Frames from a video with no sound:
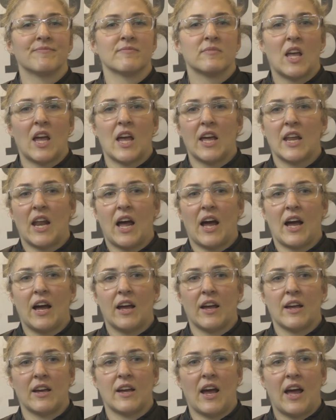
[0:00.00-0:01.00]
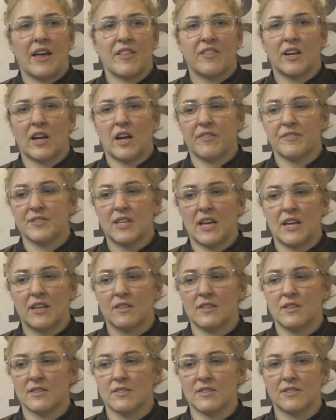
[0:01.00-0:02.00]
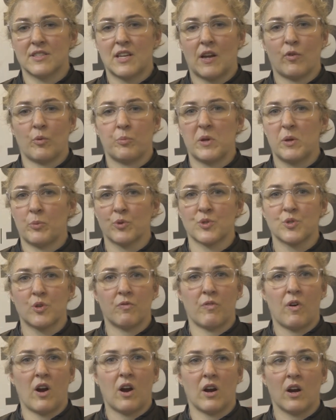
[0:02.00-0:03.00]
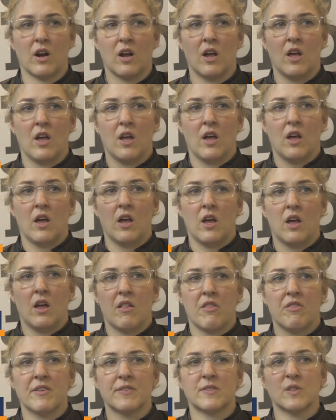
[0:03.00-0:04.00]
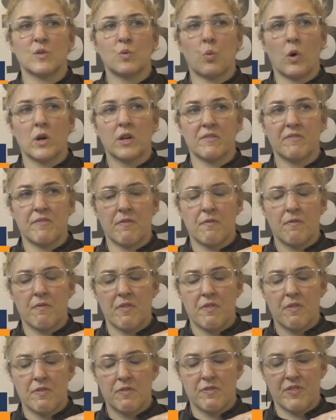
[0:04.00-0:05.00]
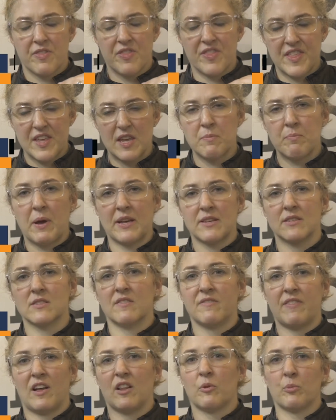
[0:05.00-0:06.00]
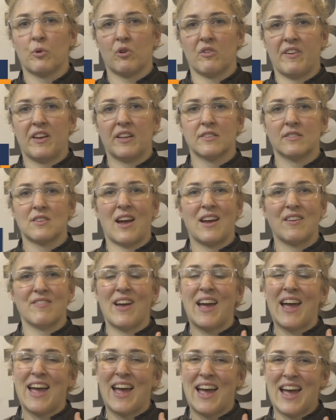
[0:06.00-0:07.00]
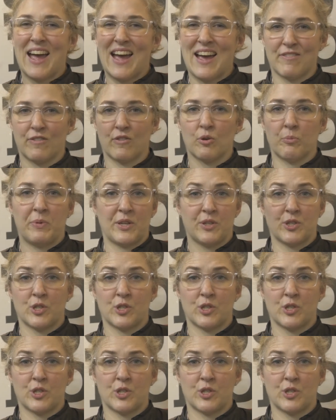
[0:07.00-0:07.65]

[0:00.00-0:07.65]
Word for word: And I, I think I've said this to several people so far. This is one of the best developer events I've ever been to.